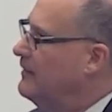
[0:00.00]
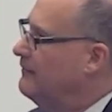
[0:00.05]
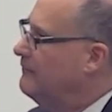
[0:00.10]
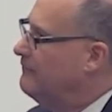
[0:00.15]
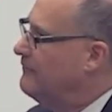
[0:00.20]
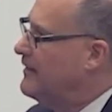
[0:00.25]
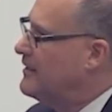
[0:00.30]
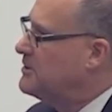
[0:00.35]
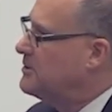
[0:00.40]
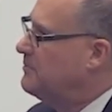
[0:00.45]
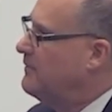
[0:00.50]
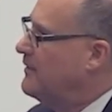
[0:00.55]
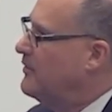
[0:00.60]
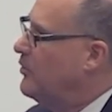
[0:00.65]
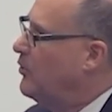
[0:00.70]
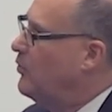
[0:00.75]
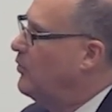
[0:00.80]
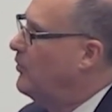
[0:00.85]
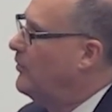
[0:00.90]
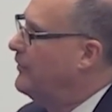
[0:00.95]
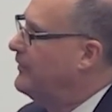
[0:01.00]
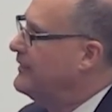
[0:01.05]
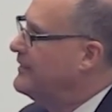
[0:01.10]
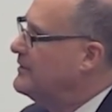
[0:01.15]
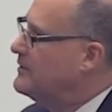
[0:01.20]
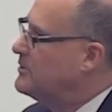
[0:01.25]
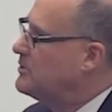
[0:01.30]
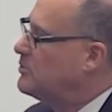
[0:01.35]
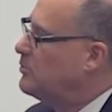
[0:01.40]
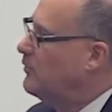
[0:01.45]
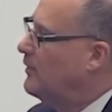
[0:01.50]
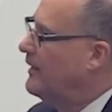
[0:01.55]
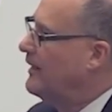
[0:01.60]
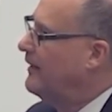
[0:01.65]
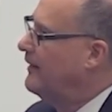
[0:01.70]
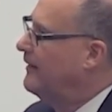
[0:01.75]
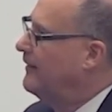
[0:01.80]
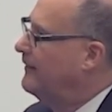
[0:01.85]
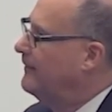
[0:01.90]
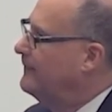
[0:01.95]
investment holdings
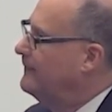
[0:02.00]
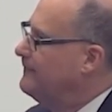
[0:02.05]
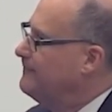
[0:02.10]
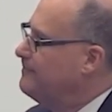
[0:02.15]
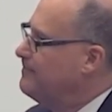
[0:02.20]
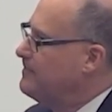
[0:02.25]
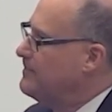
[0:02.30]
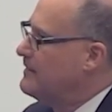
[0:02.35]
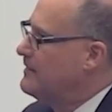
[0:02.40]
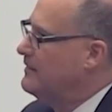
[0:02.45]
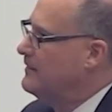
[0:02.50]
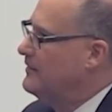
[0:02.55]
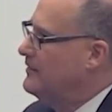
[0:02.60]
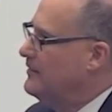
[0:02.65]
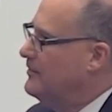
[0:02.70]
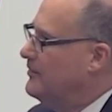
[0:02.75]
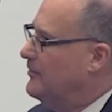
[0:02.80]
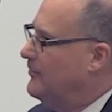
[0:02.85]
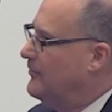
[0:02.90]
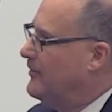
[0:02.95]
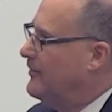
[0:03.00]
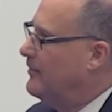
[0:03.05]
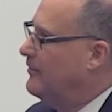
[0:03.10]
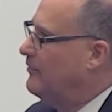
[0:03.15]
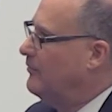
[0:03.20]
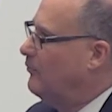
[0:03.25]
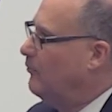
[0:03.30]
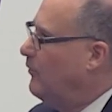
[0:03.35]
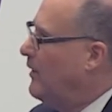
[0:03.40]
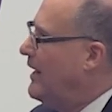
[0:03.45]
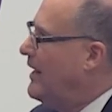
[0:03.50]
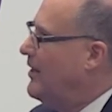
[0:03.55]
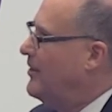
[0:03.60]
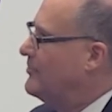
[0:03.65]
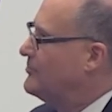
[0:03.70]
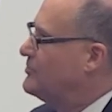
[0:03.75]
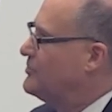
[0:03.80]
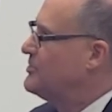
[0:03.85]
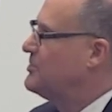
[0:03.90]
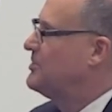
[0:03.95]
where, you know, the
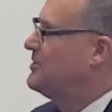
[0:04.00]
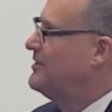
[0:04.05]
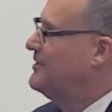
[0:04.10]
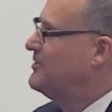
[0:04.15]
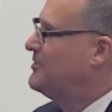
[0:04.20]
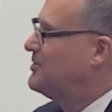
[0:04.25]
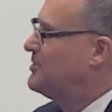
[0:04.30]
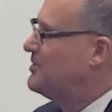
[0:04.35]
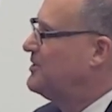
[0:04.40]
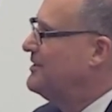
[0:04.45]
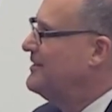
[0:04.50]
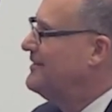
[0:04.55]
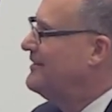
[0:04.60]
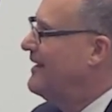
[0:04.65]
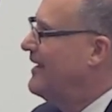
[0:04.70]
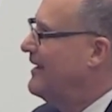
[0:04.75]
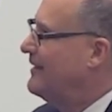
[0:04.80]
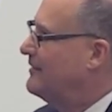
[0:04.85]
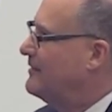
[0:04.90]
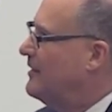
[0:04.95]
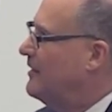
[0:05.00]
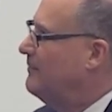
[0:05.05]
wow, just didn't see that